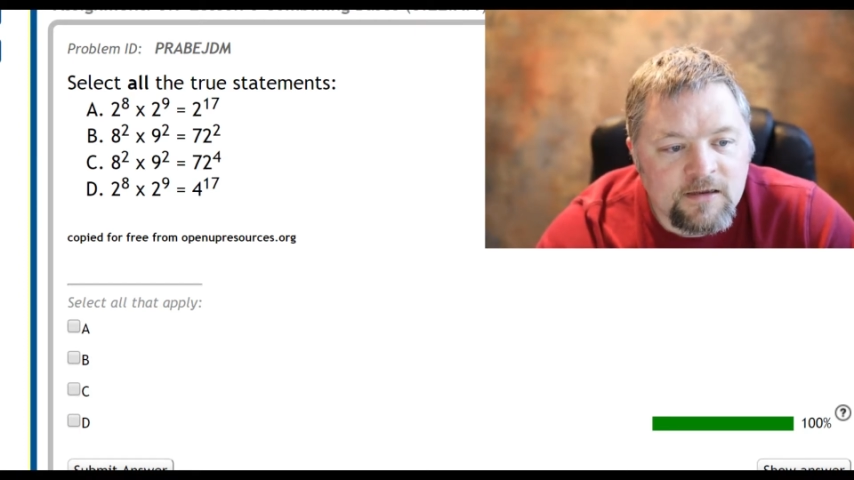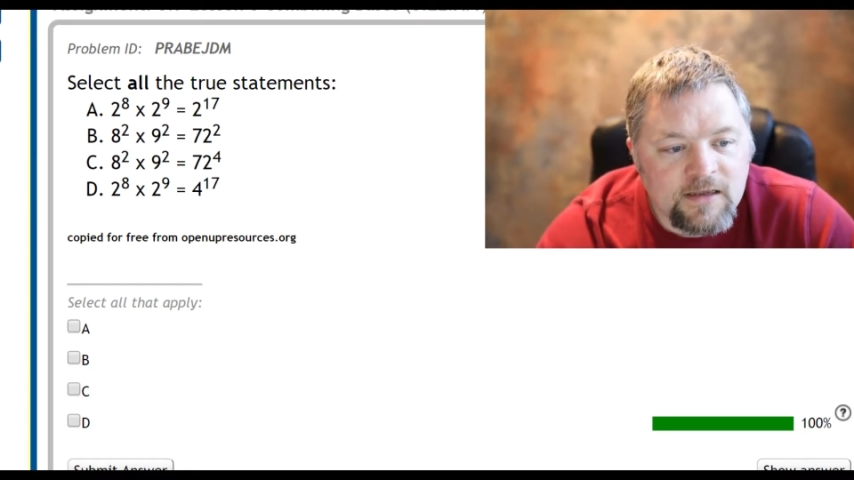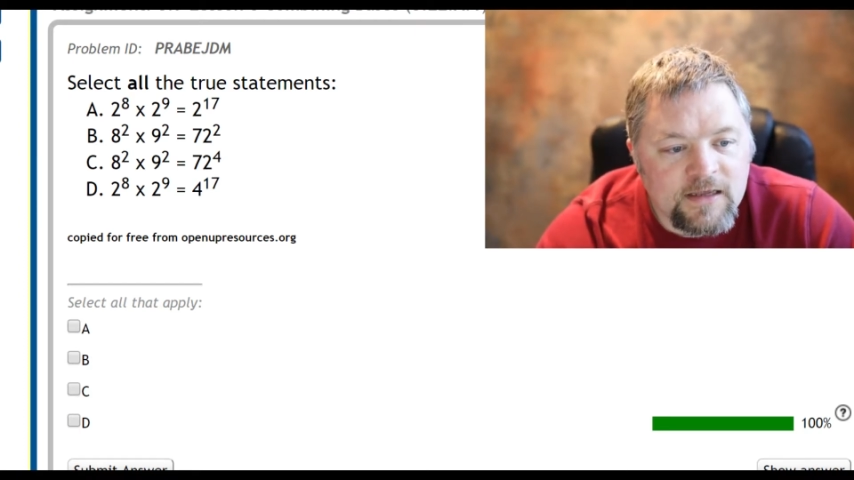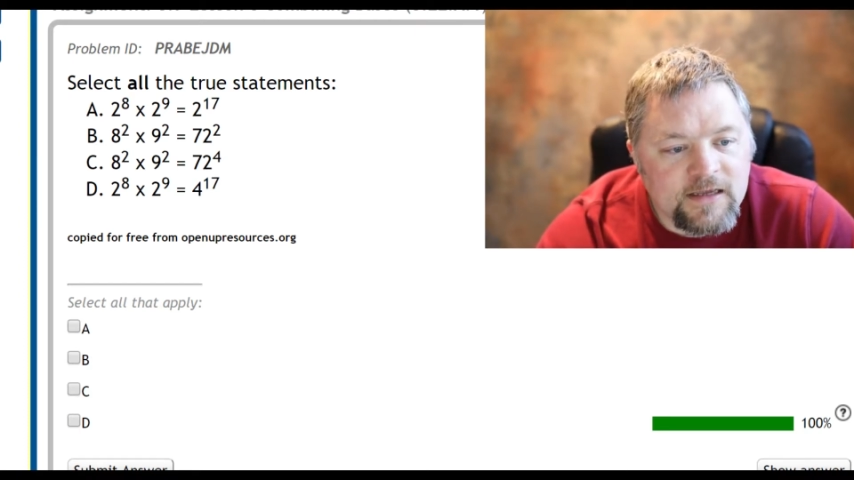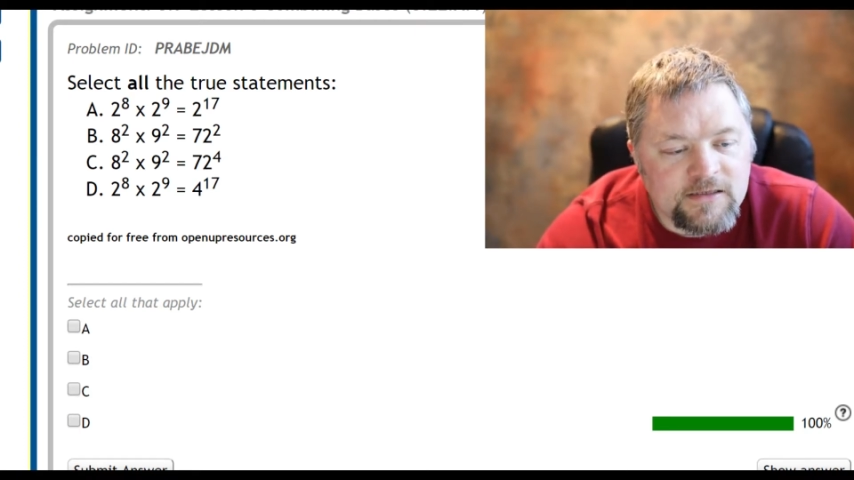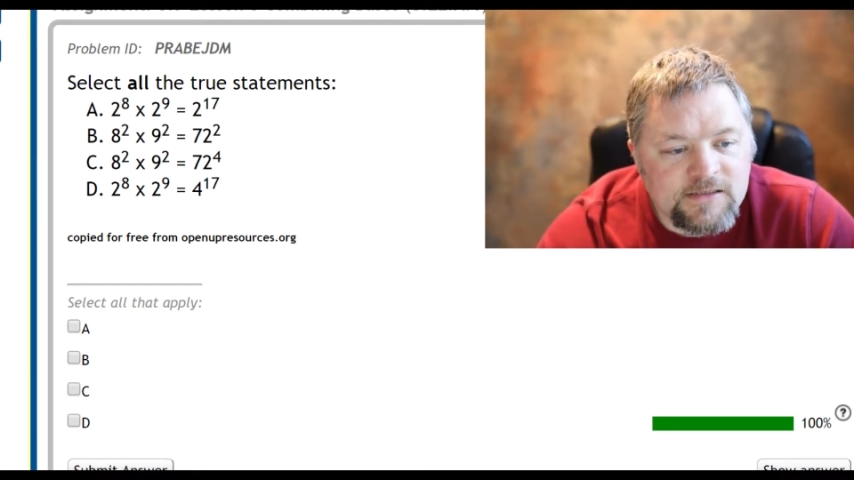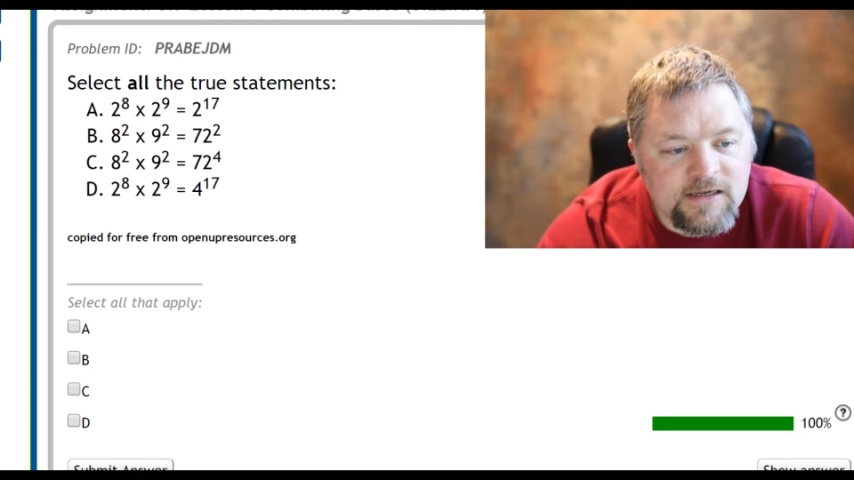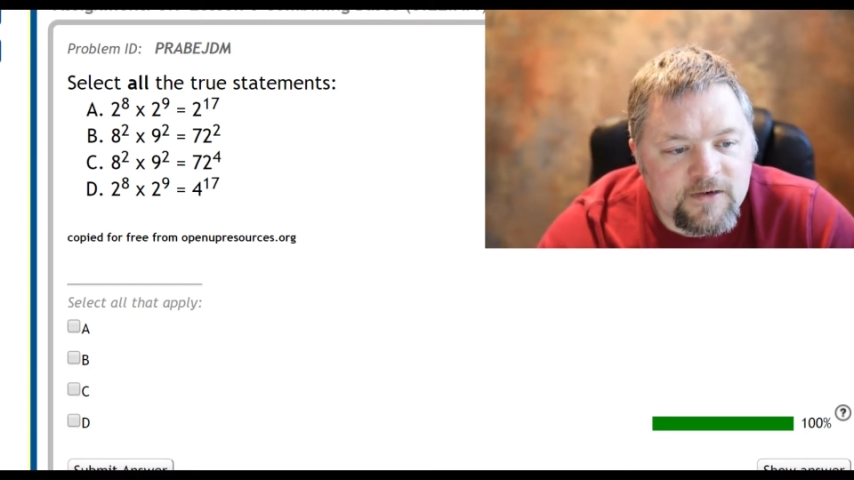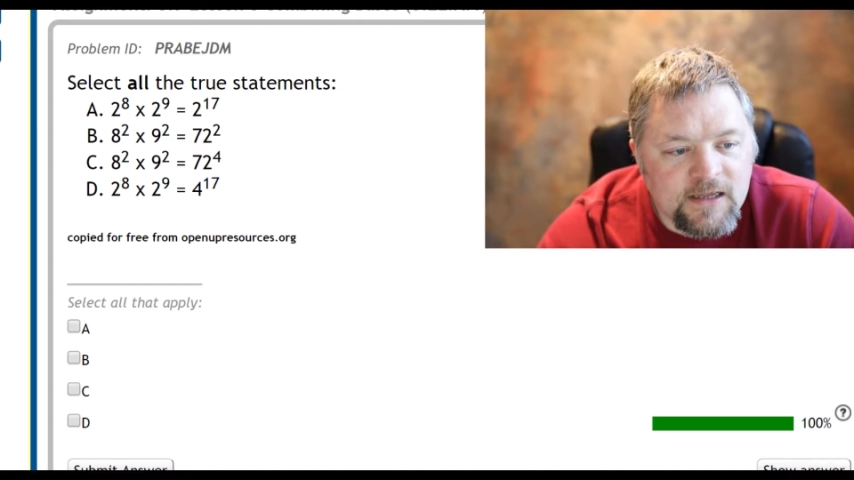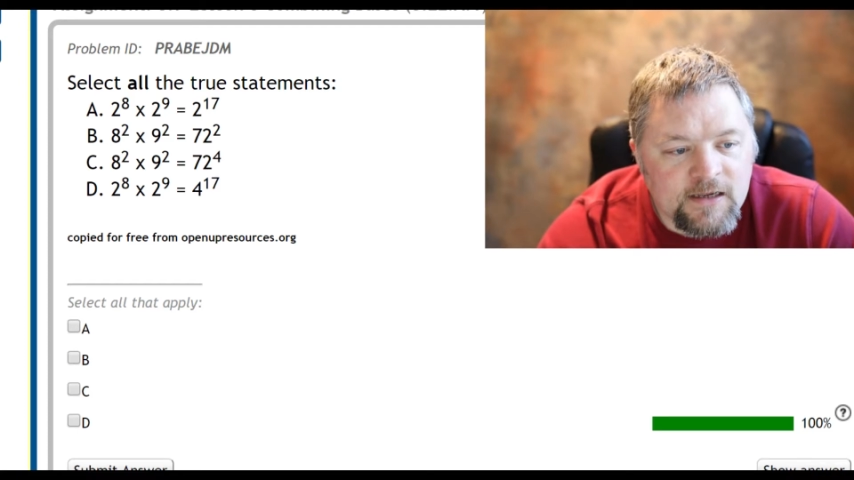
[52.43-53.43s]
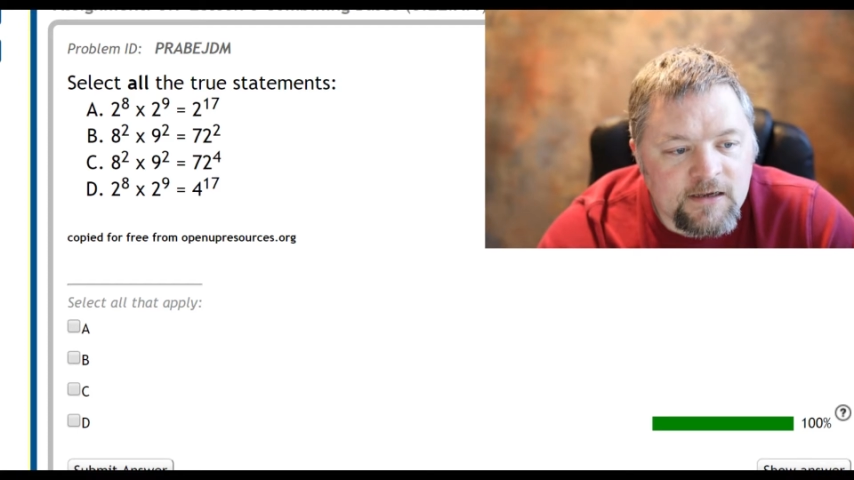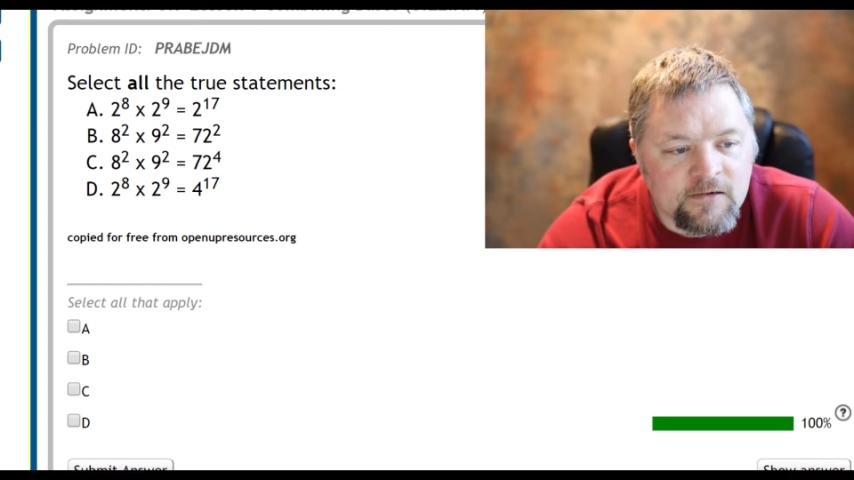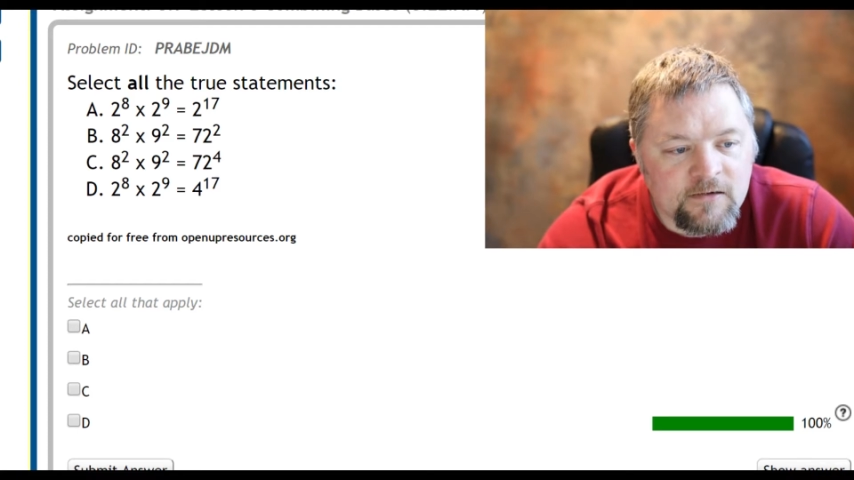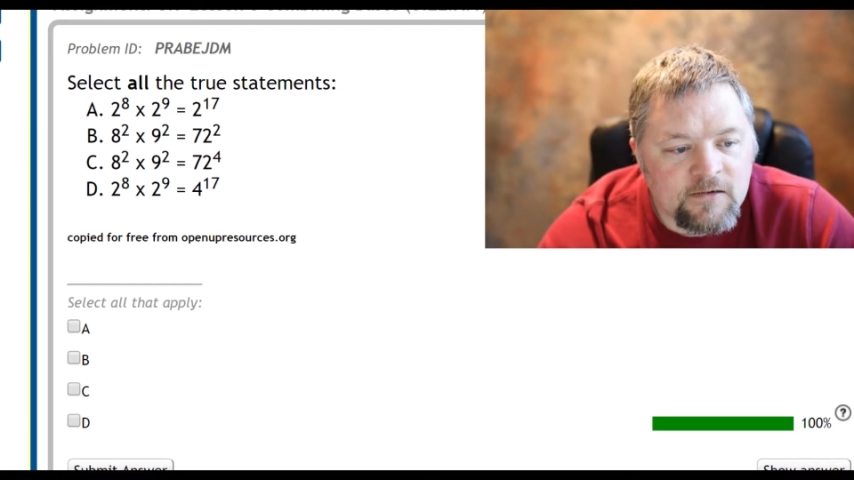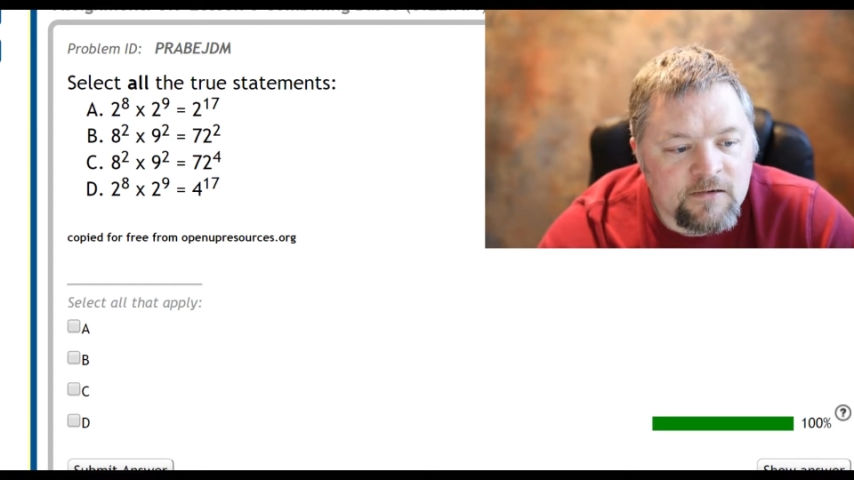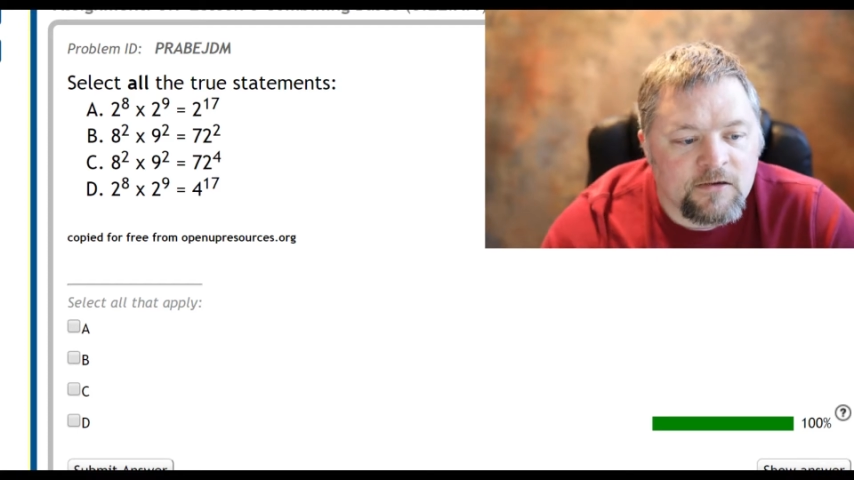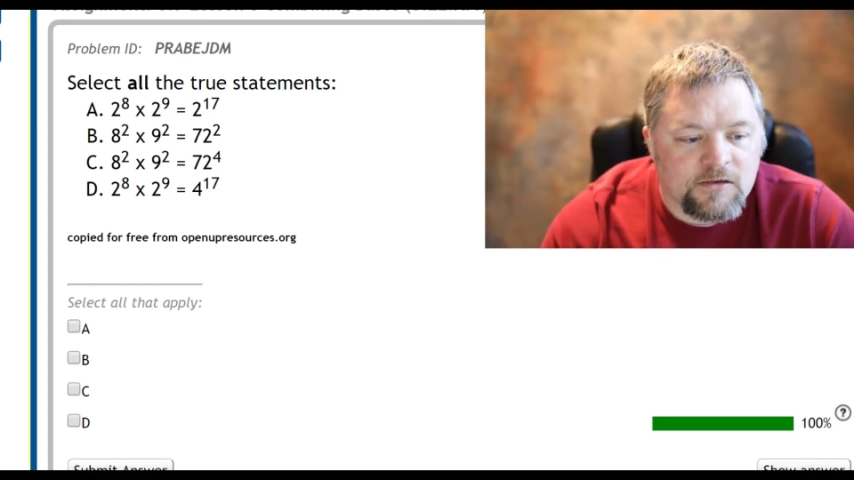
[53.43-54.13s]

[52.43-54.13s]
We know from our exponent